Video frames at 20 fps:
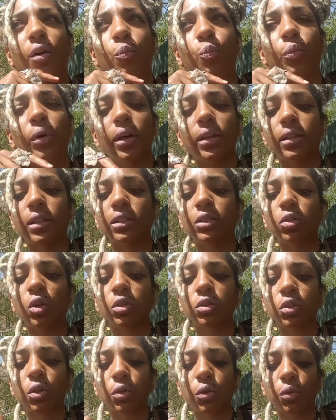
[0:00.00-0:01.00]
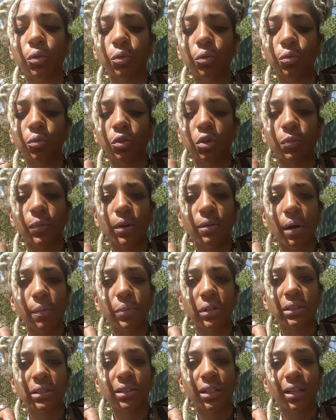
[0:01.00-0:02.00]
But this also, to me,
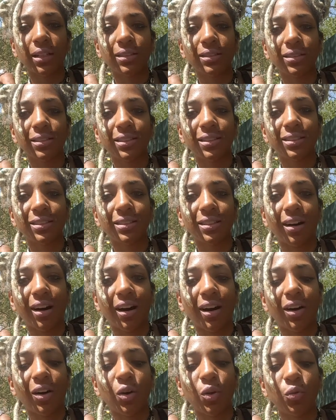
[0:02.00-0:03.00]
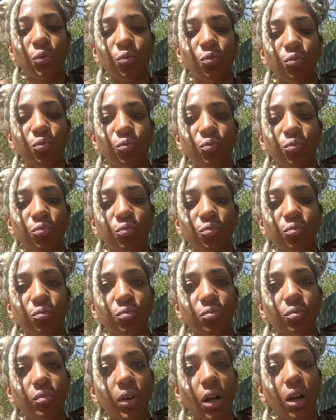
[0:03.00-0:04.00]
represents
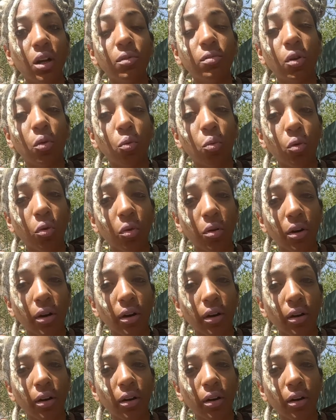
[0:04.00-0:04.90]
kind of a war.